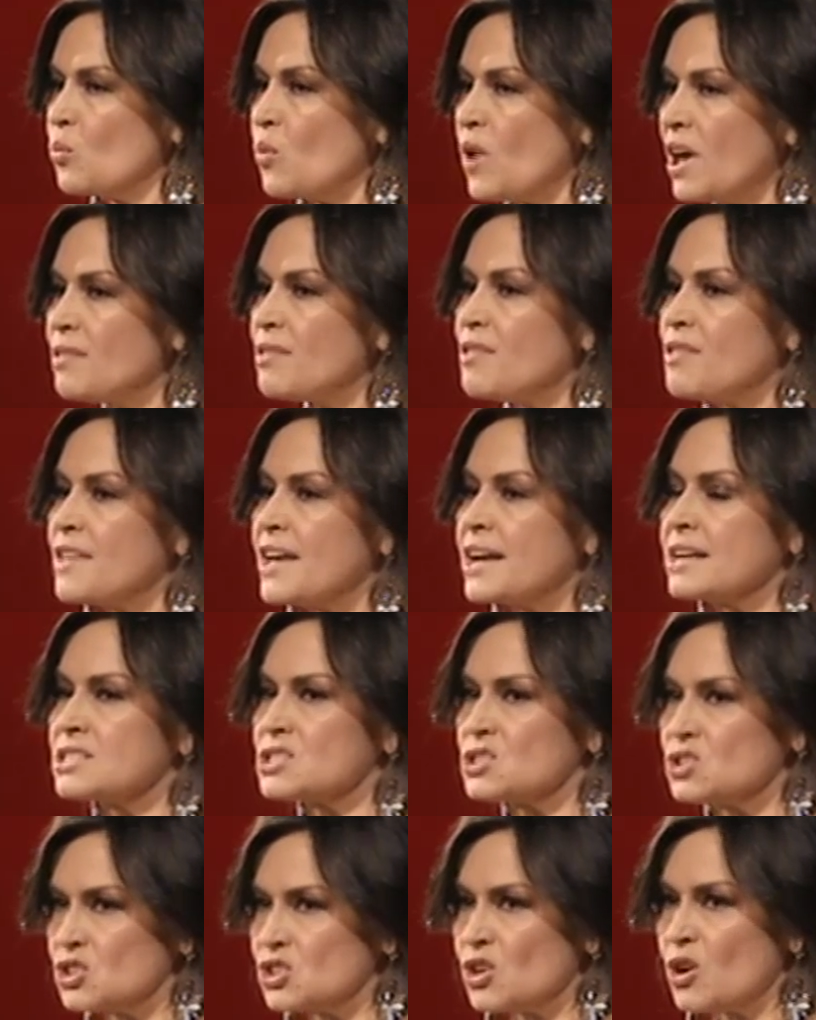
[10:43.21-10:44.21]

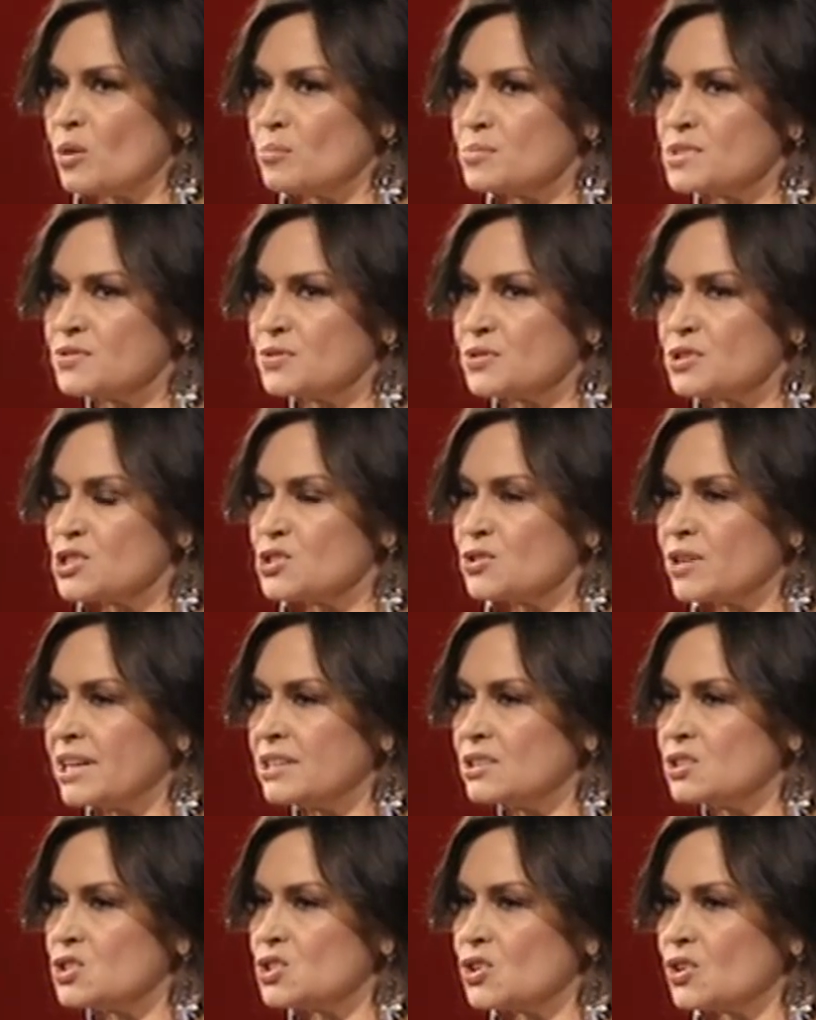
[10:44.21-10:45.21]
1,000 jobs for
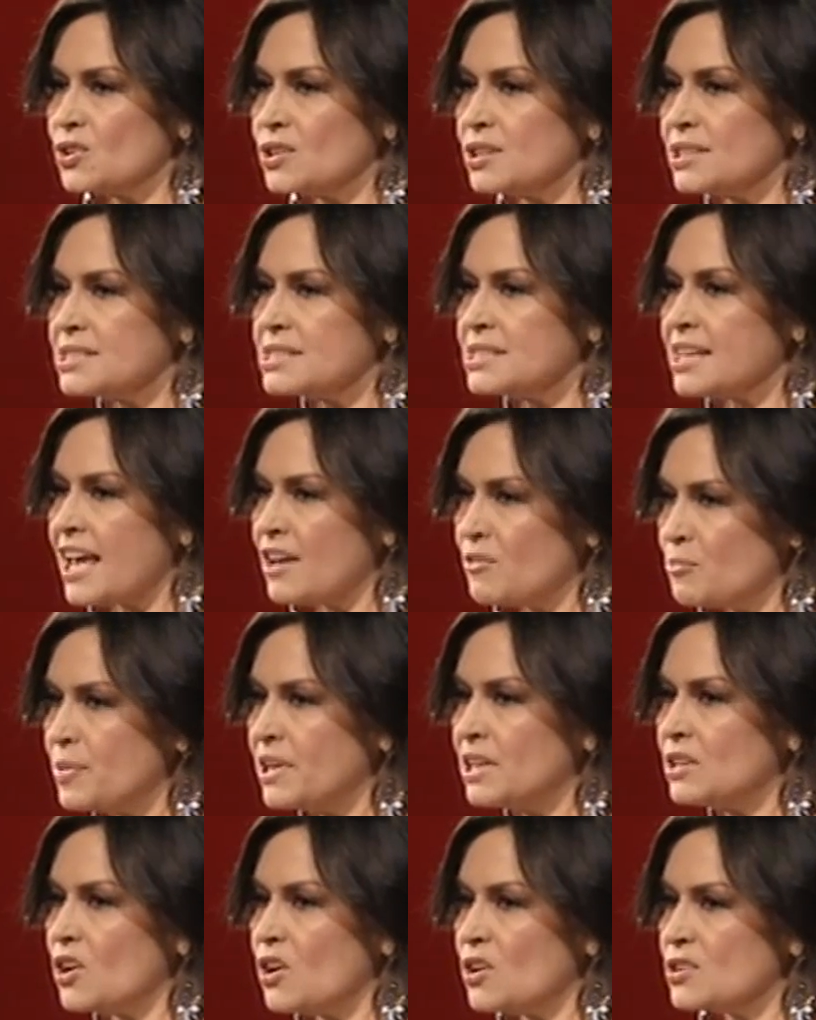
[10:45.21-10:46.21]
Australian journalists have
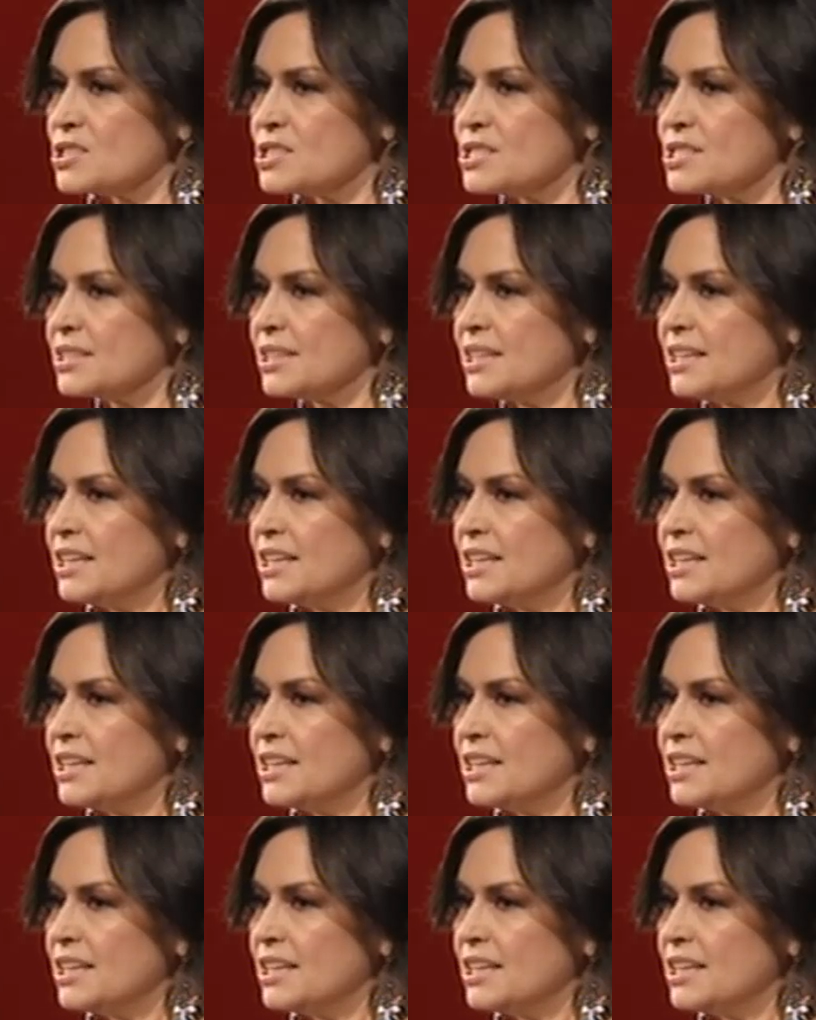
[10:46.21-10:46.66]
been lost,